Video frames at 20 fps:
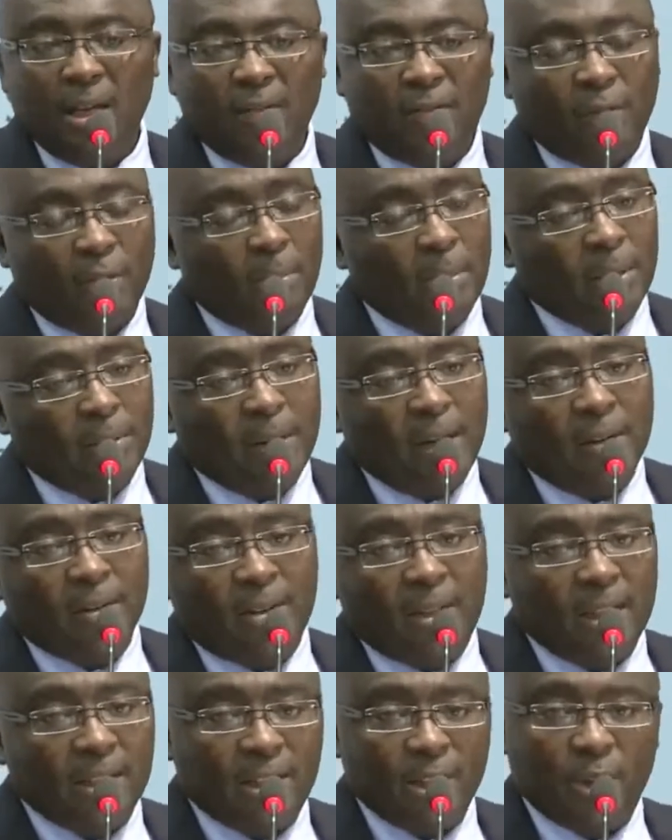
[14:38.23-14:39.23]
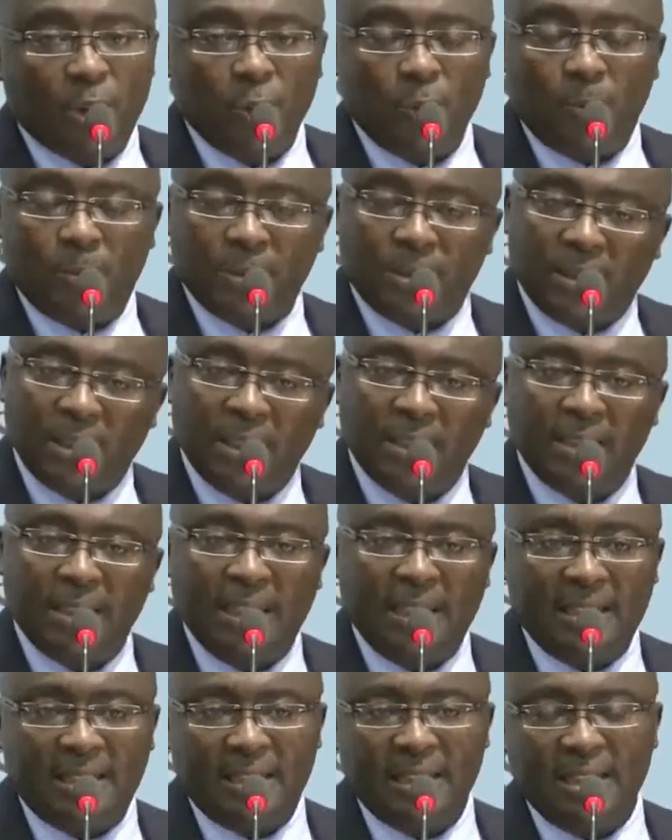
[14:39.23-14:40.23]
From around 32%
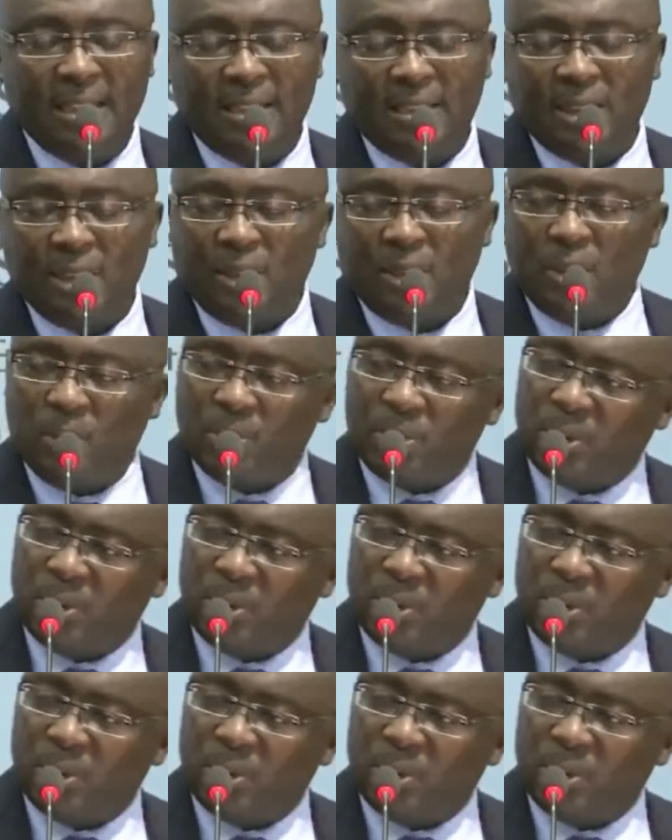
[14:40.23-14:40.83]
8 years ago.